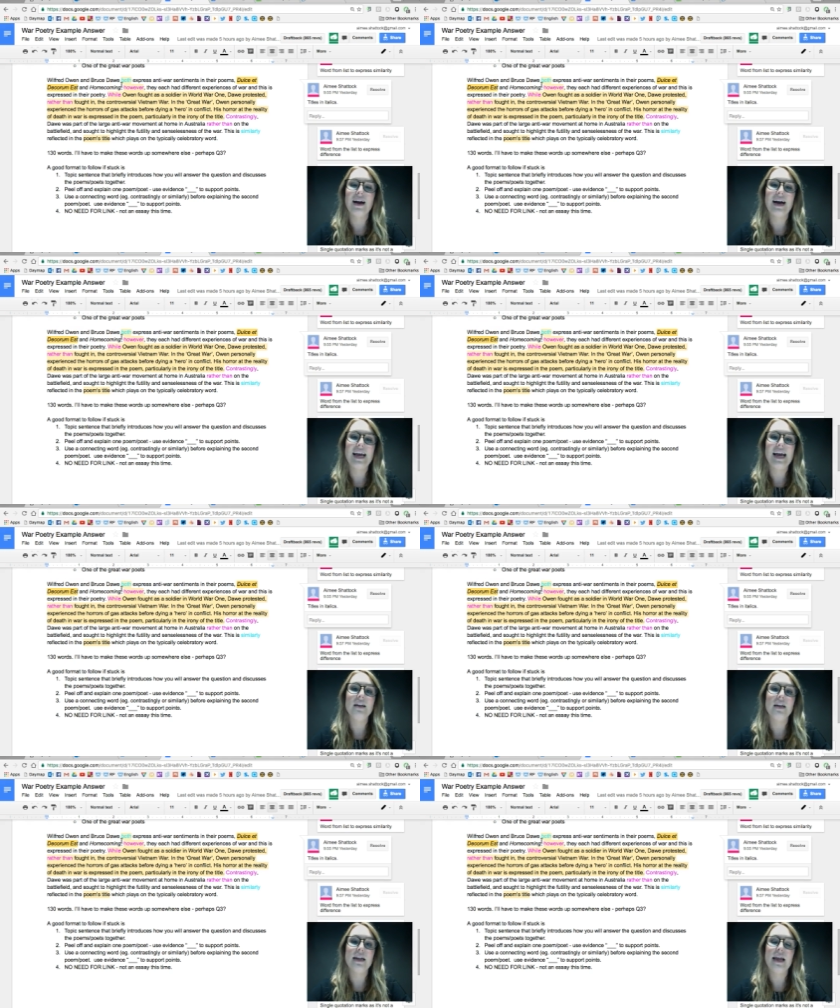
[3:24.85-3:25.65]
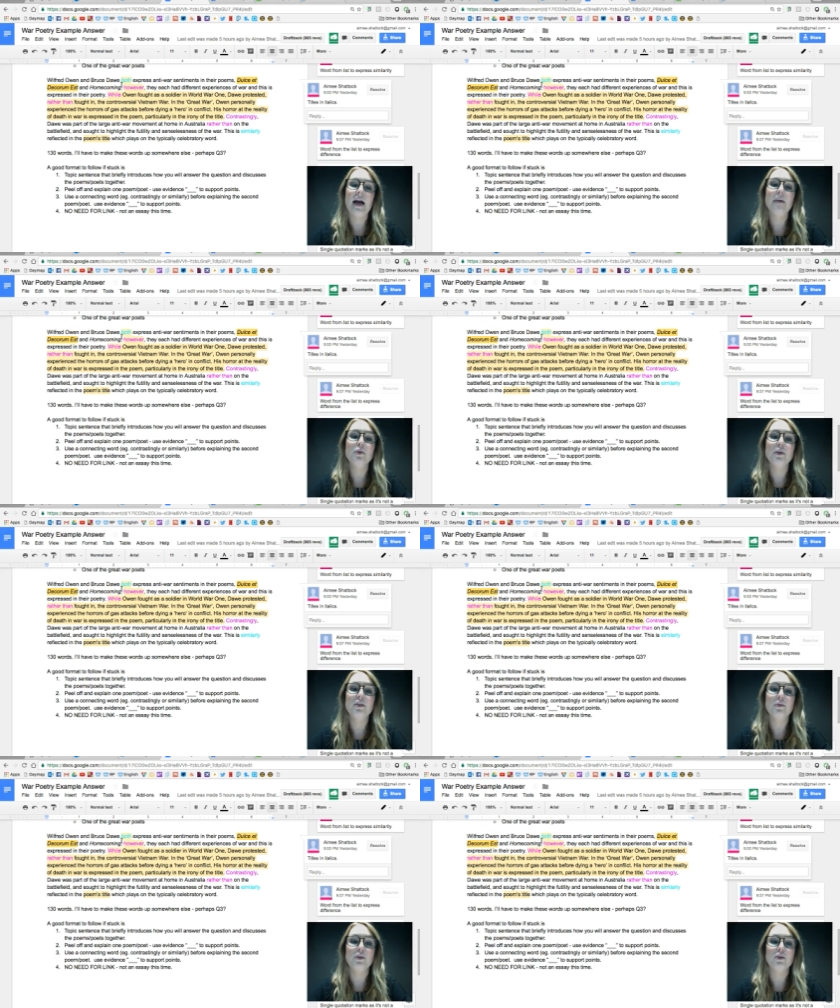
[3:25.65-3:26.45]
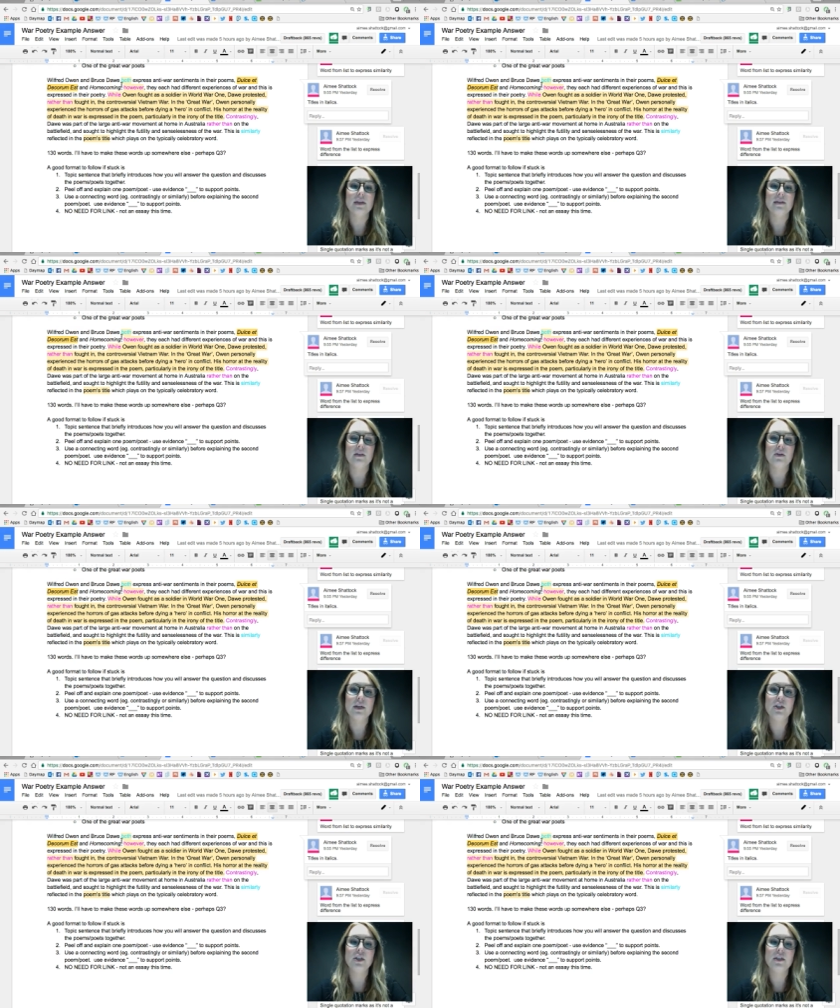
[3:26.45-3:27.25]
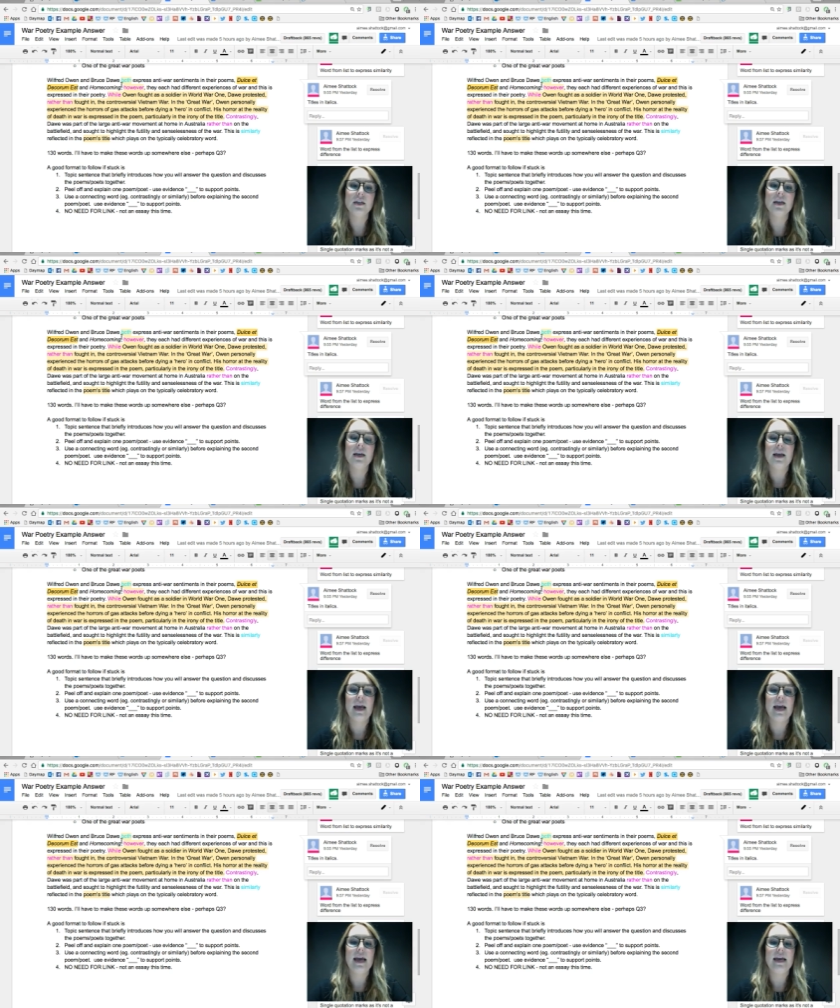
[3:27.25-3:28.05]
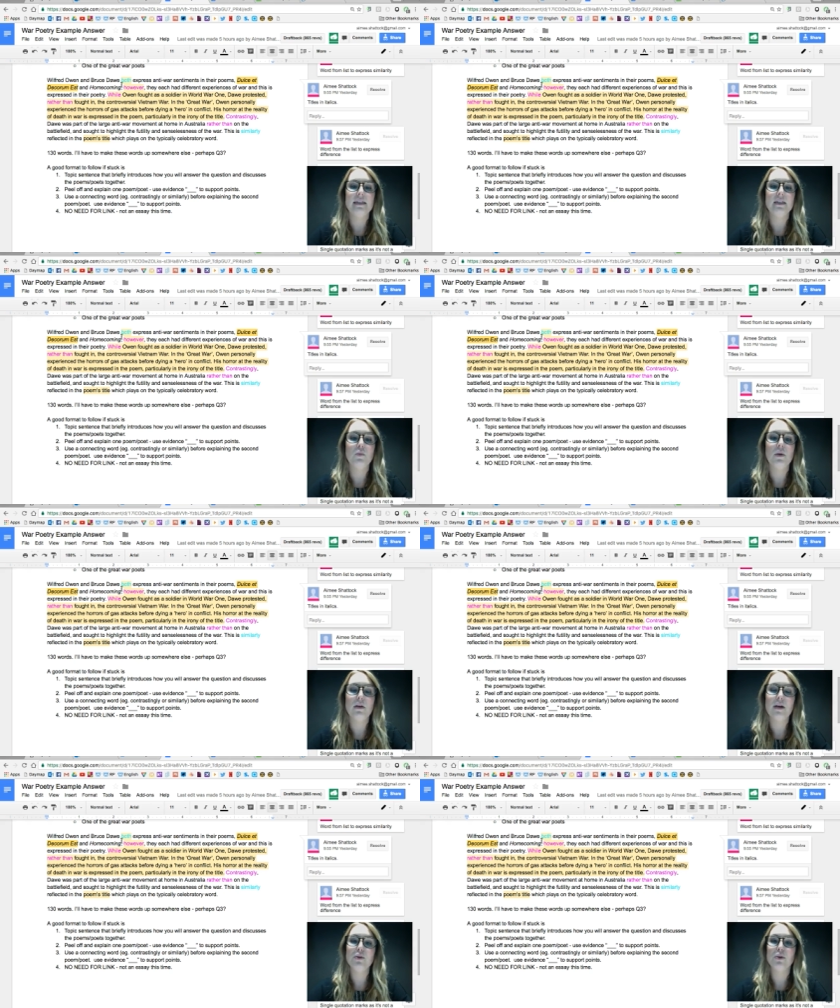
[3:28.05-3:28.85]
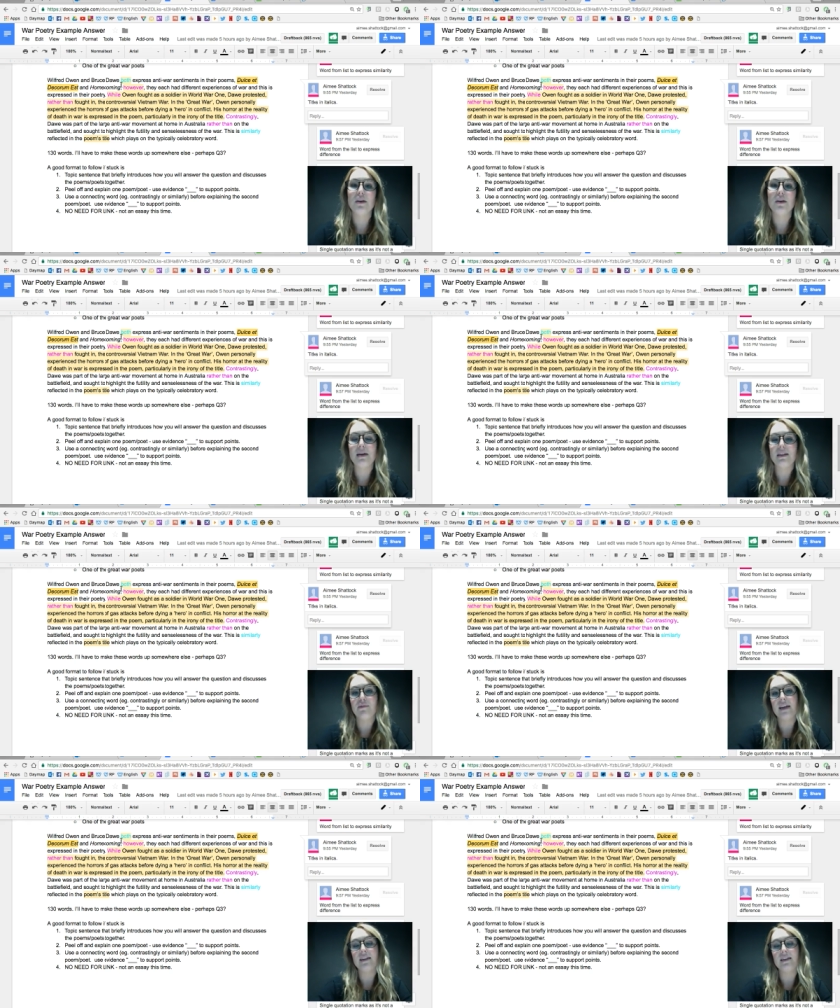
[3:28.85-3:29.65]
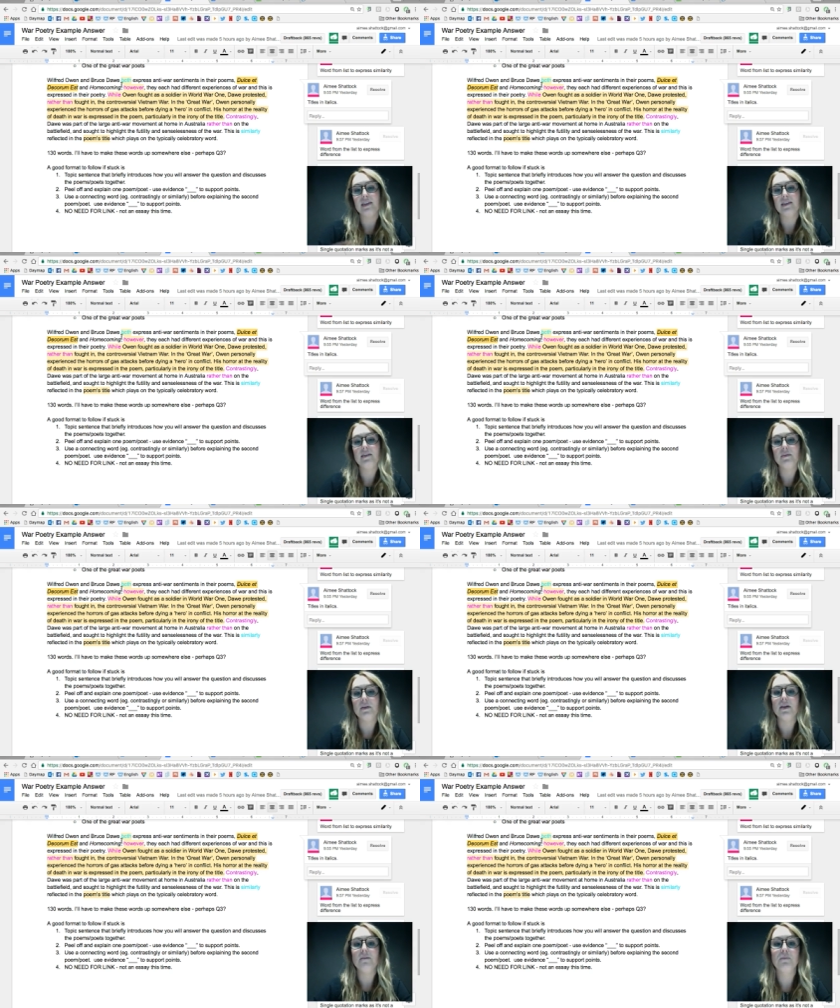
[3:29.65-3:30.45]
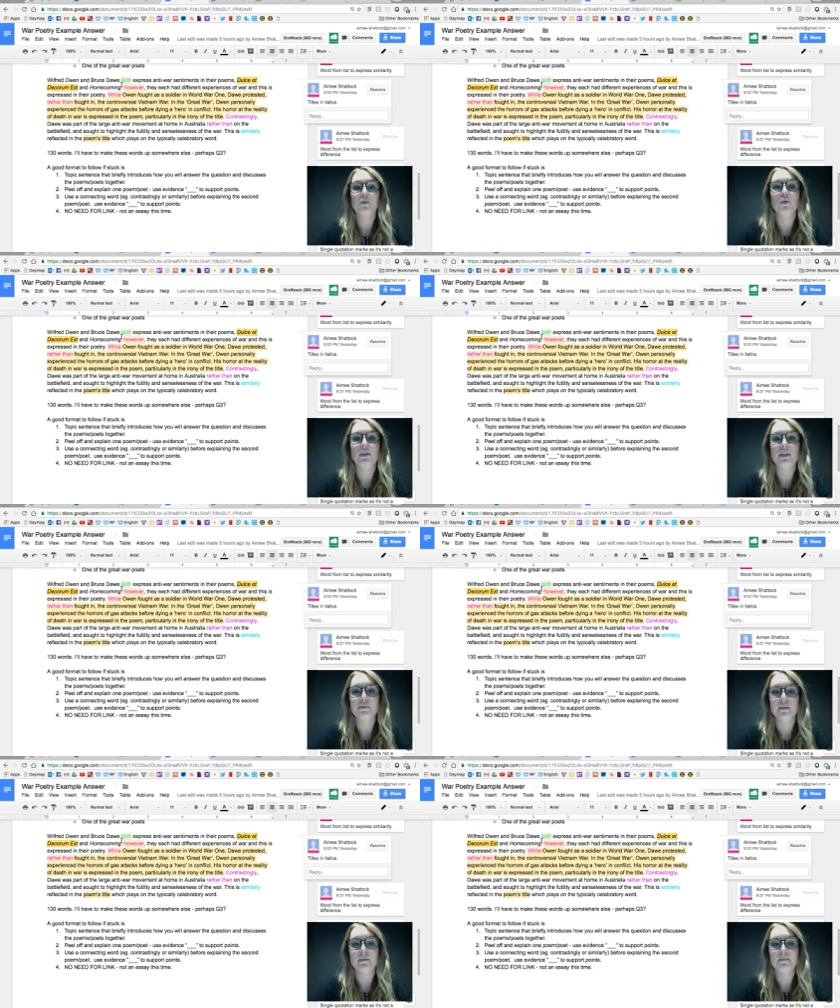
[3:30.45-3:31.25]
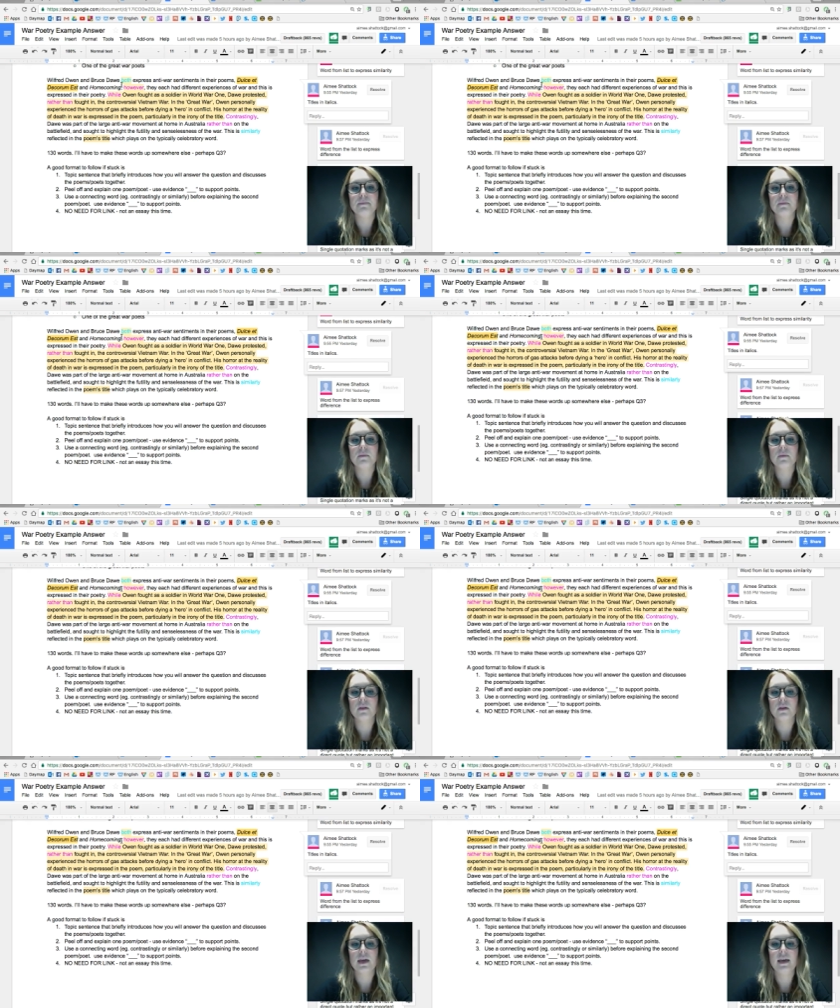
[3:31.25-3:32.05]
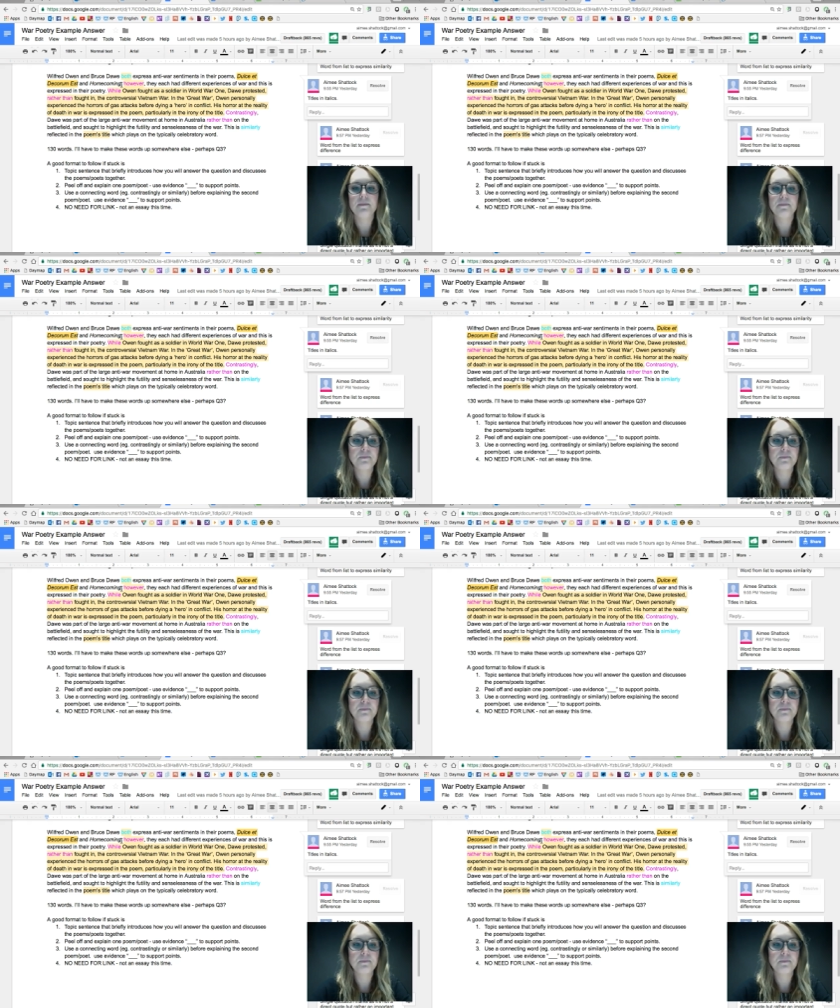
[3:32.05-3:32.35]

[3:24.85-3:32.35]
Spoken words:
I outline how I'm going to address the question and whether I'm talking about the fact that they're similar or different. Okay.